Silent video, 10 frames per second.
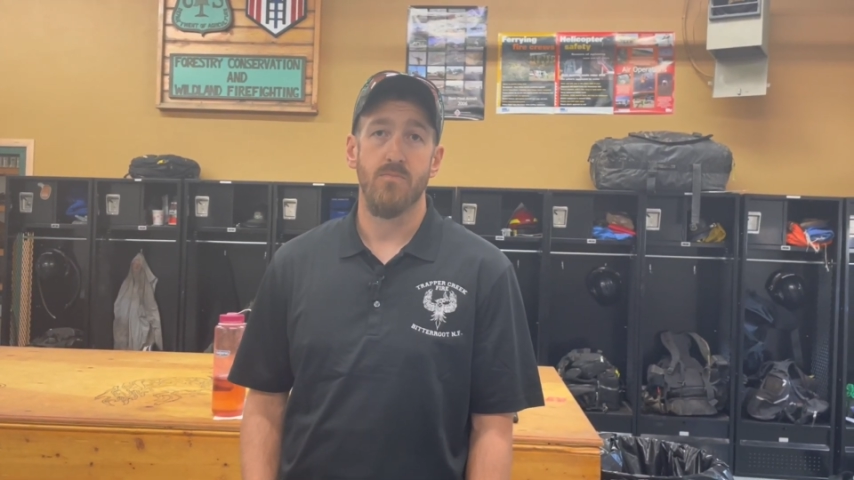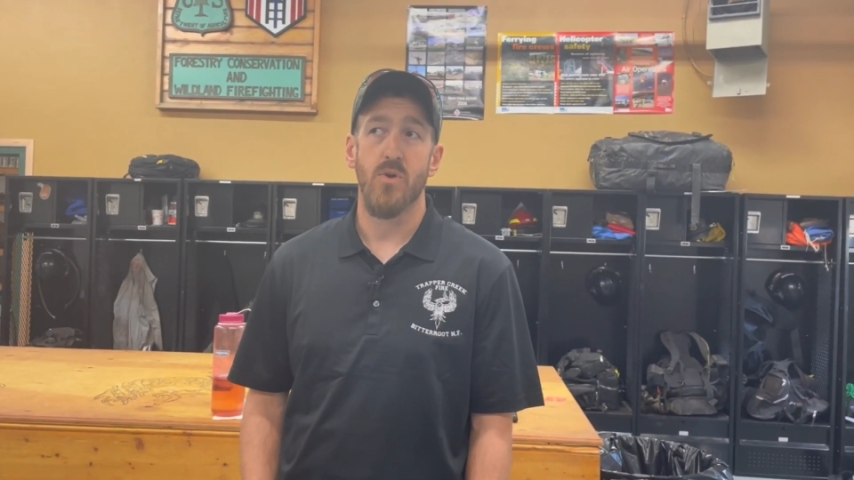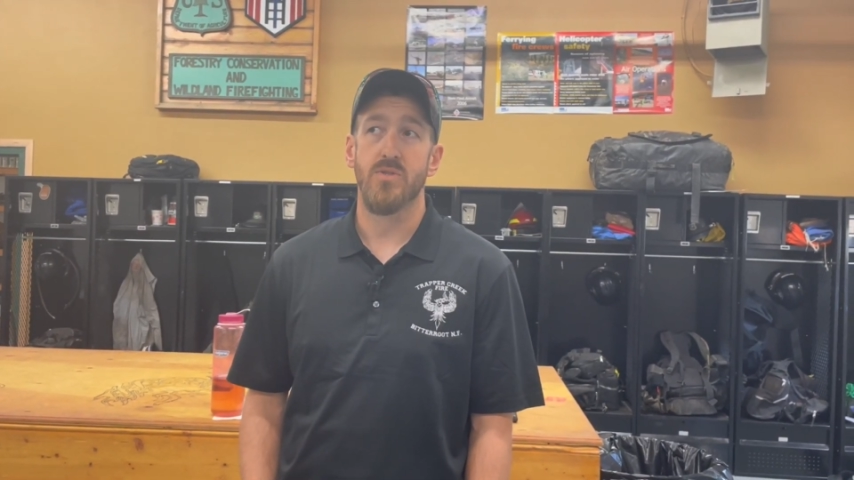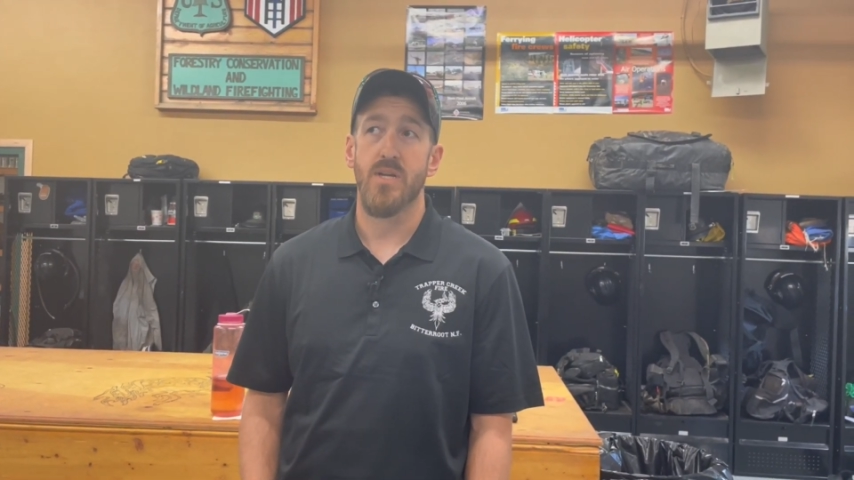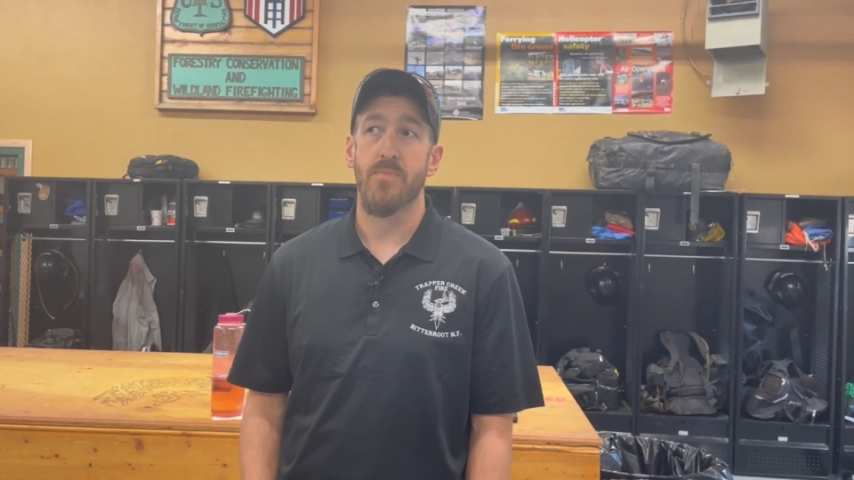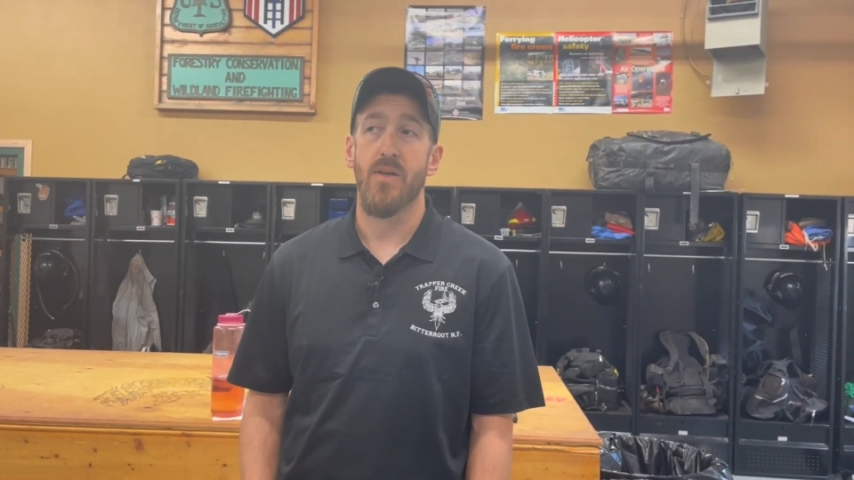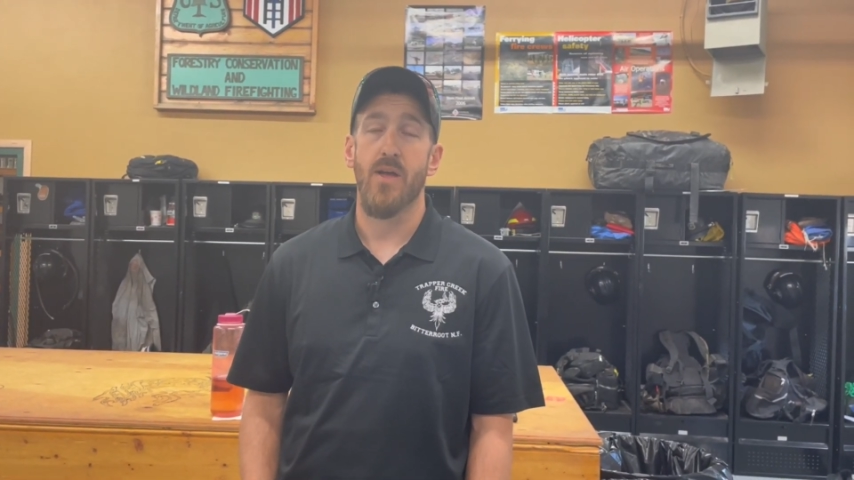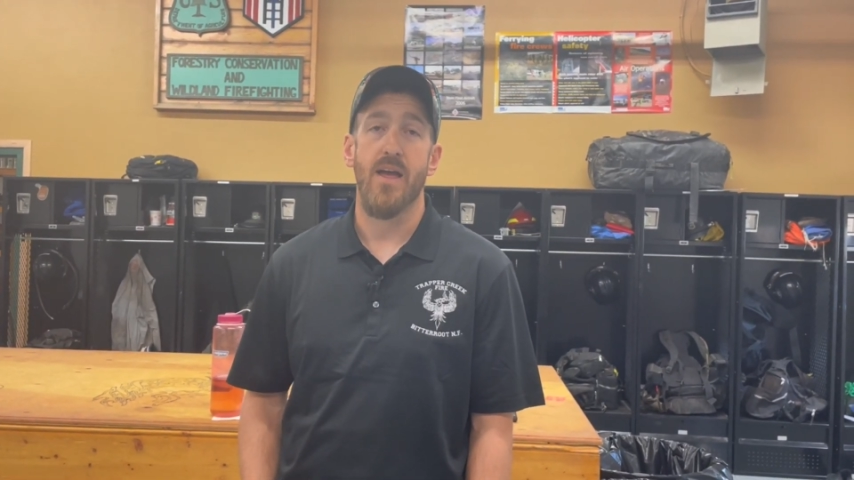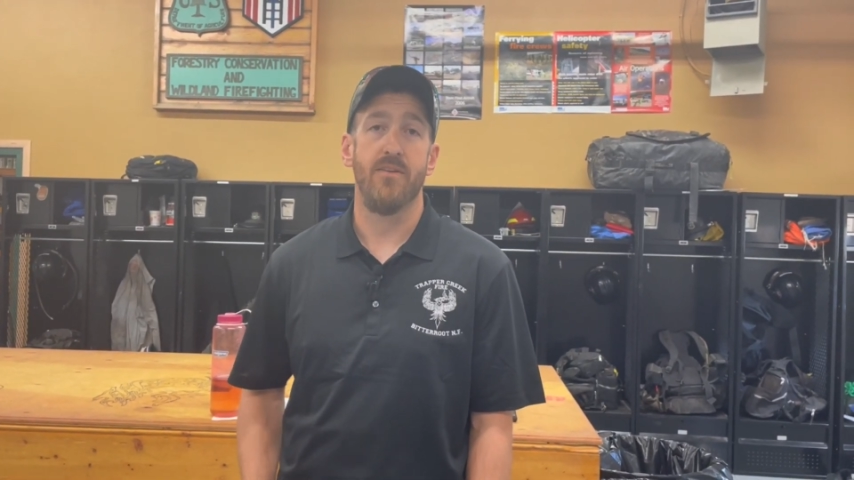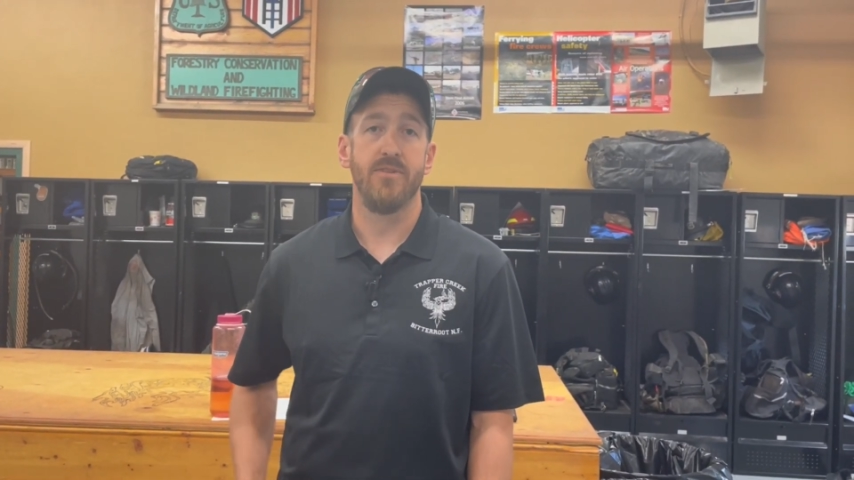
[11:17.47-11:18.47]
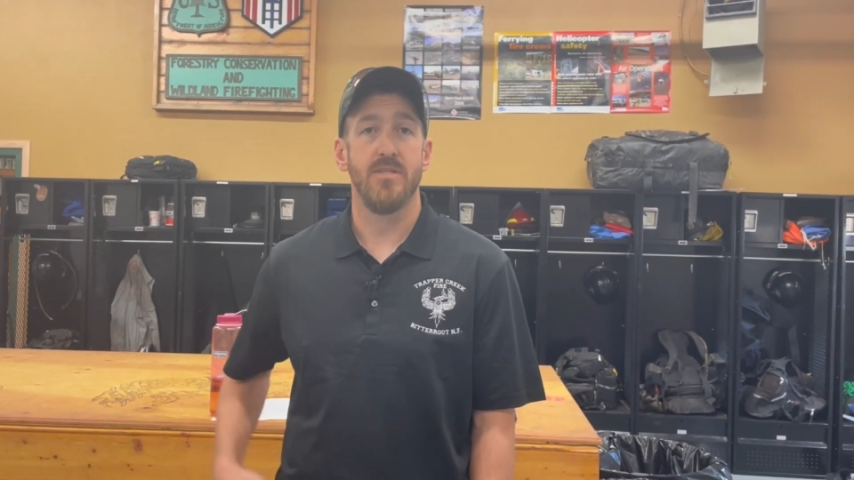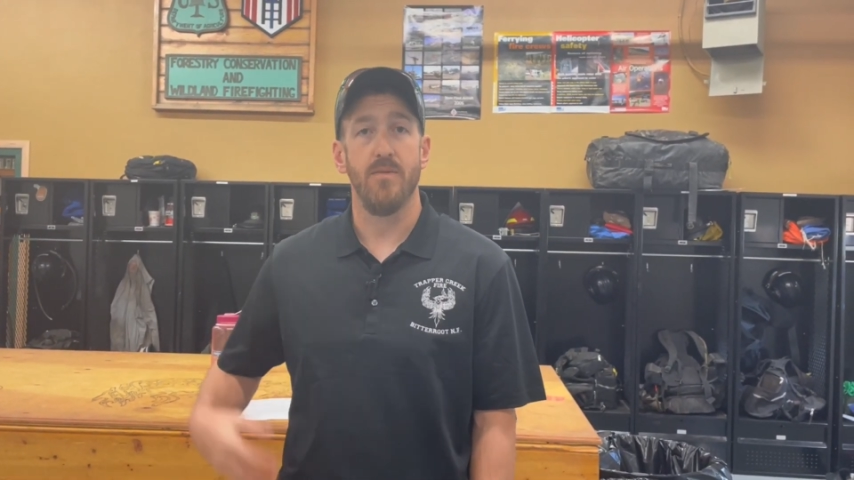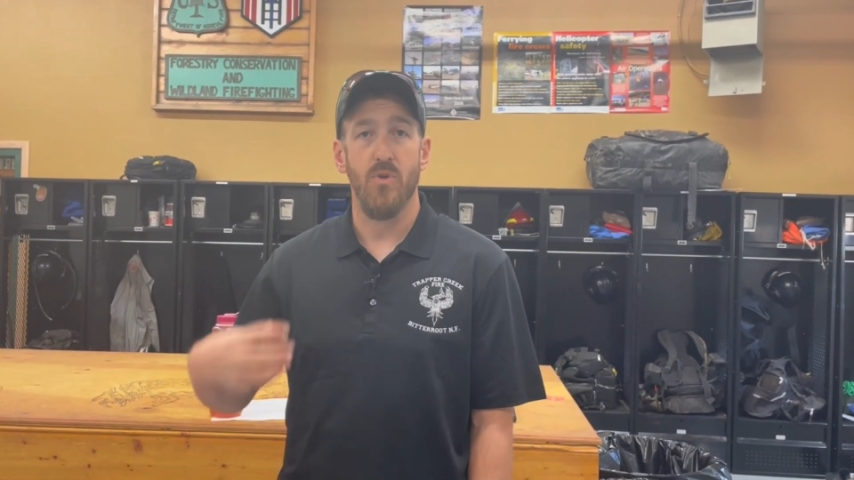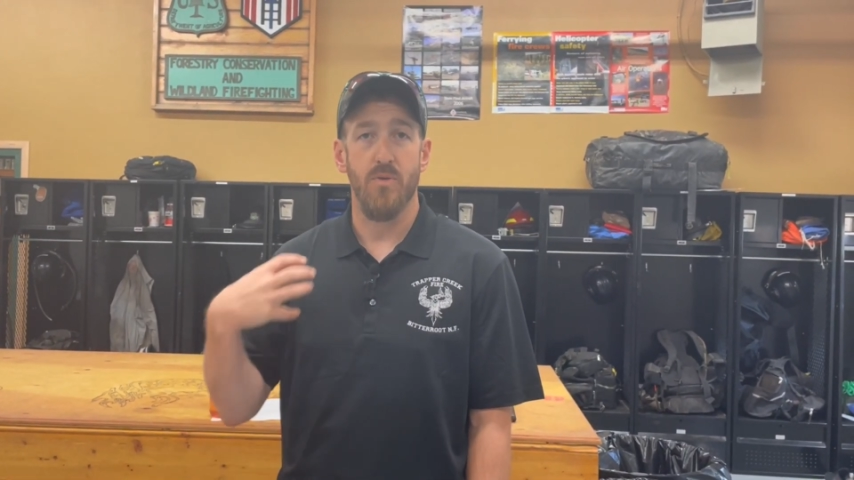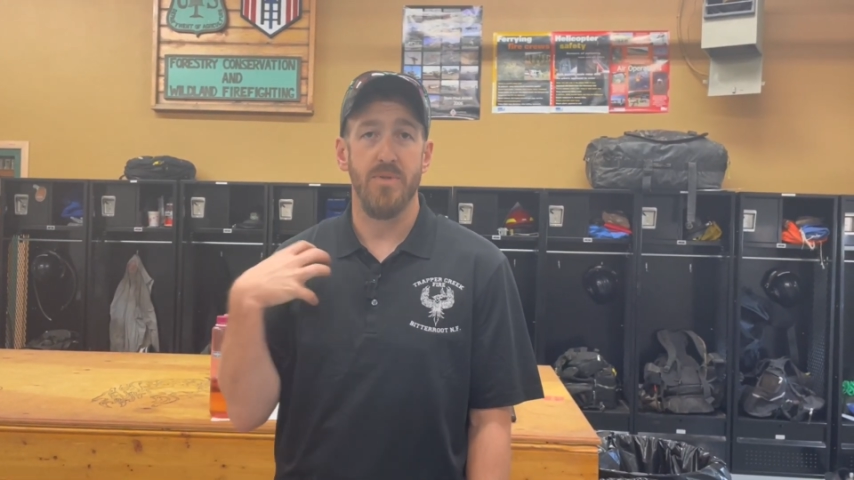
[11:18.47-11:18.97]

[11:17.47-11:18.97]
most of the time they'll have a similar